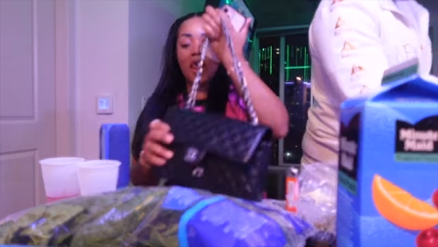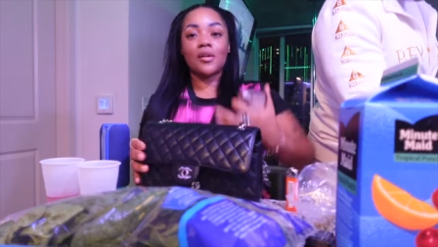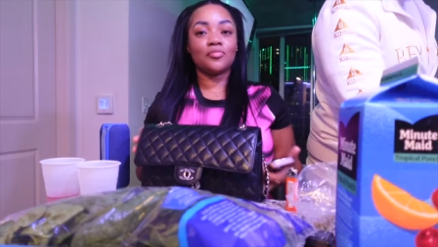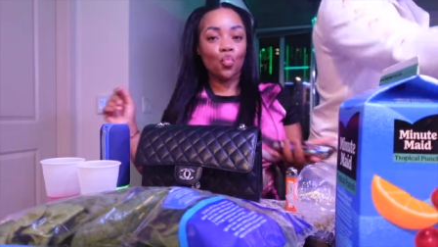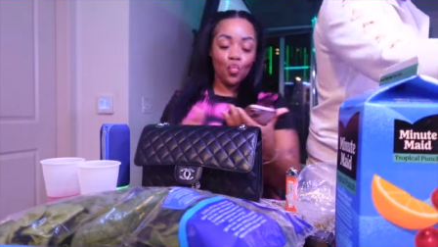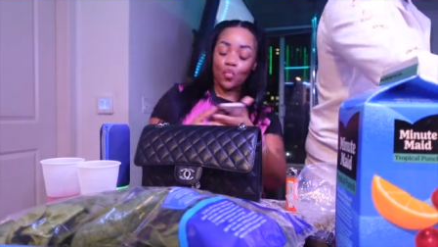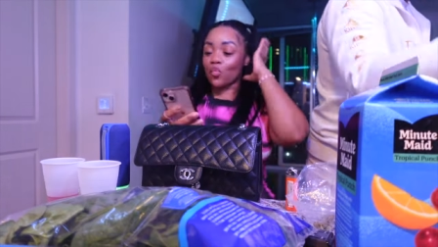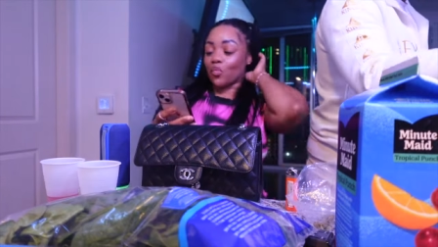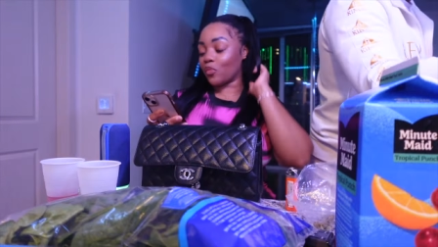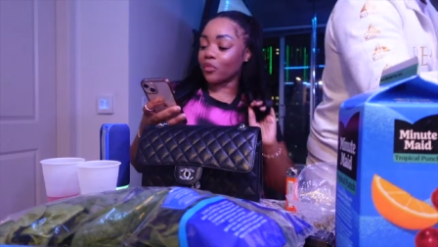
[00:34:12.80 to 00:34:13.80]
it ain't more than
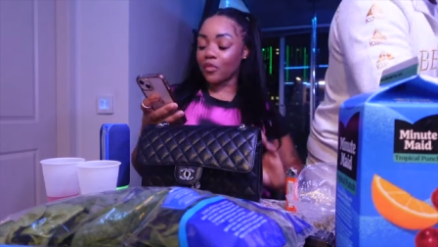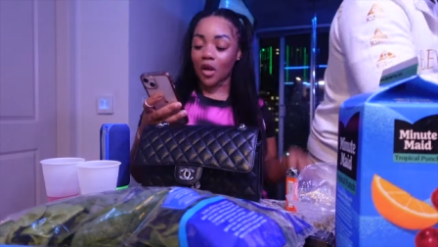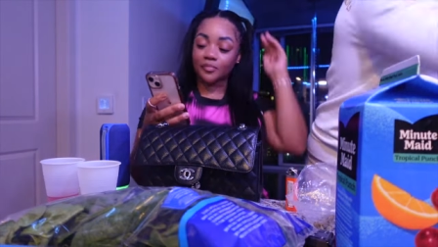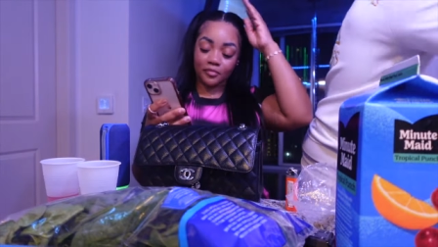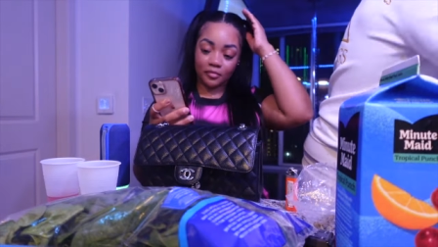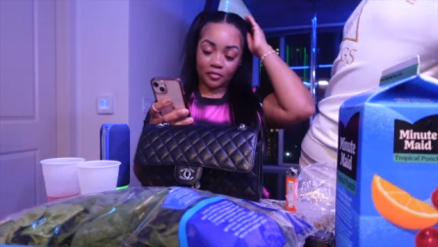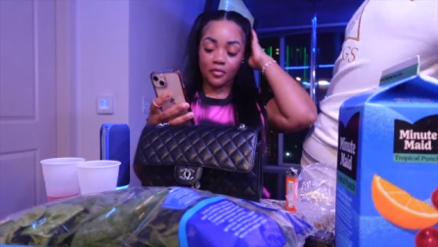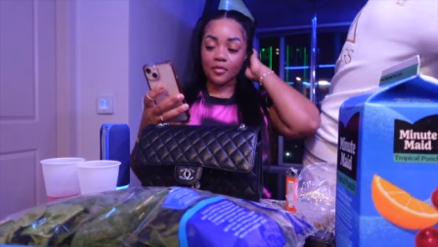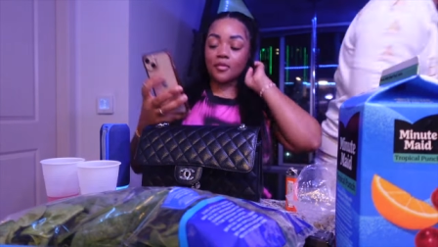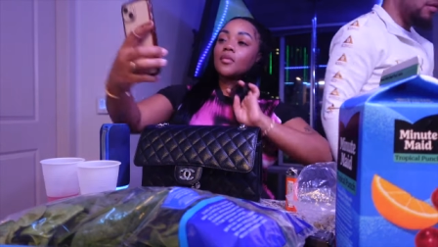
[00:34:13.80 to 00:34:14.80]
a few.
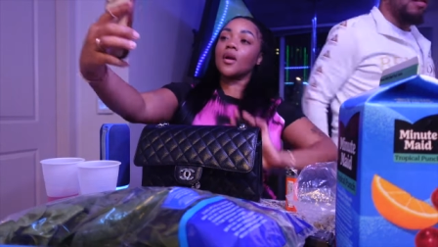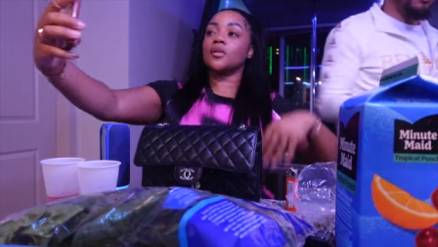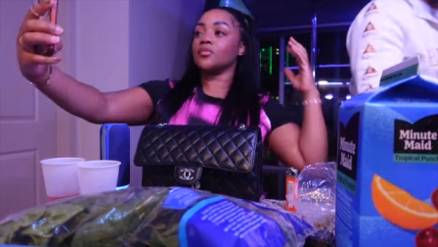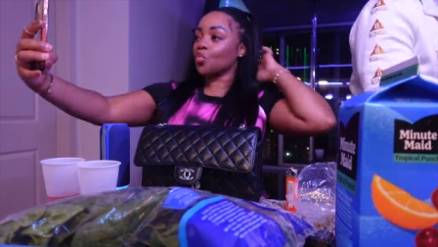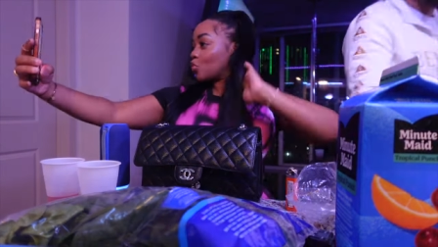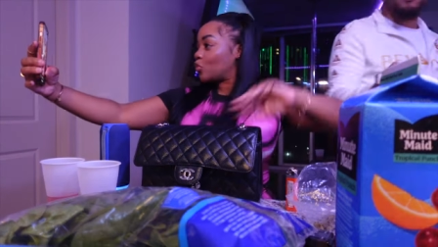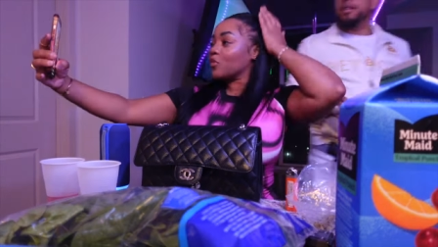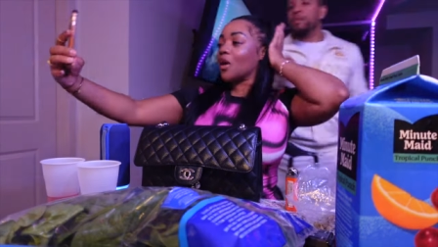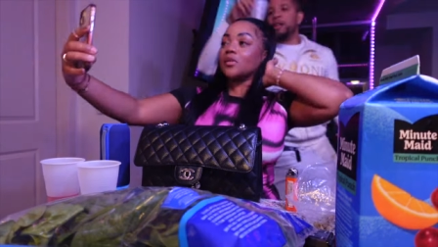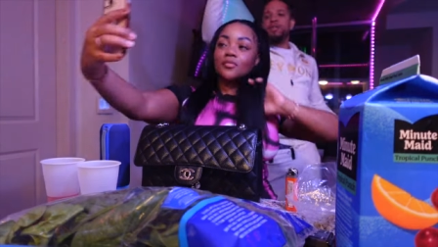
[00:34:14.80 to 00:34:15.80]
Know that you dealt with some
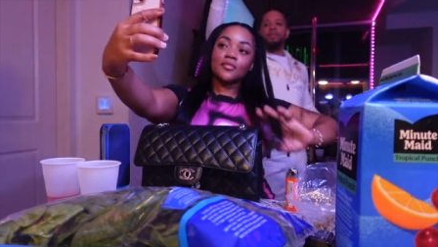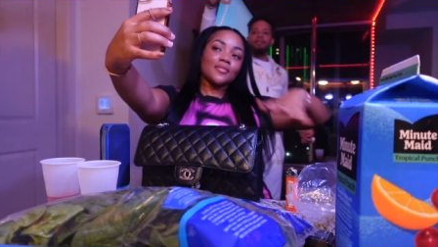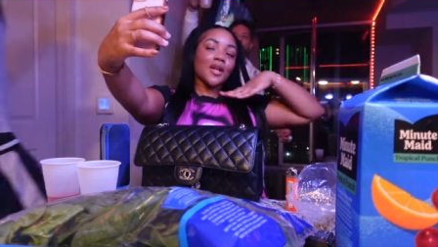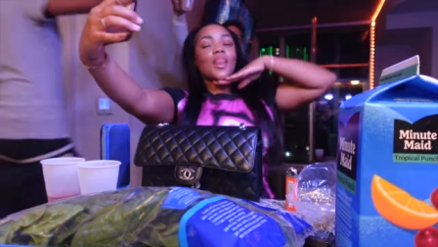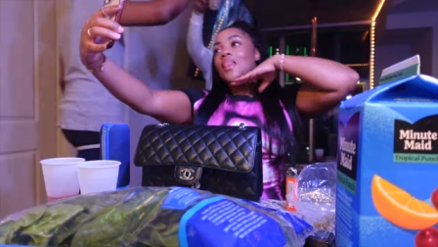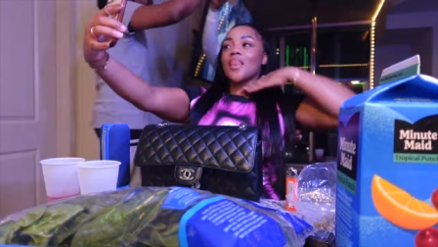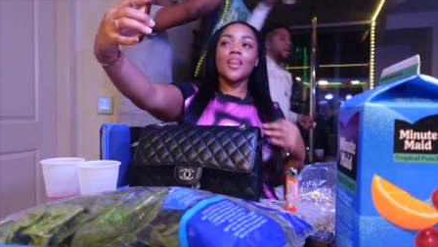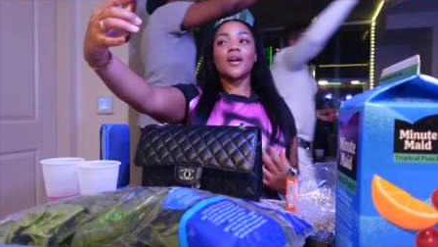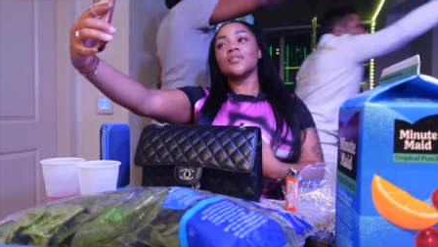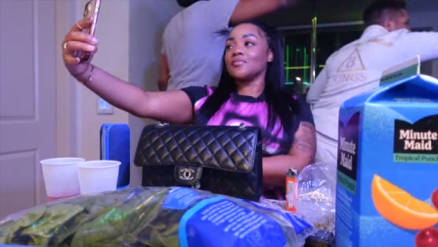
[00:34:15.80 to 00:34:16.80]
lanes
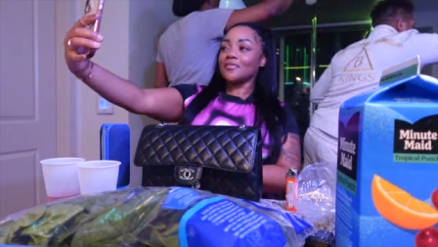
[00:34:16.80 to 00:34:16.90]
when you was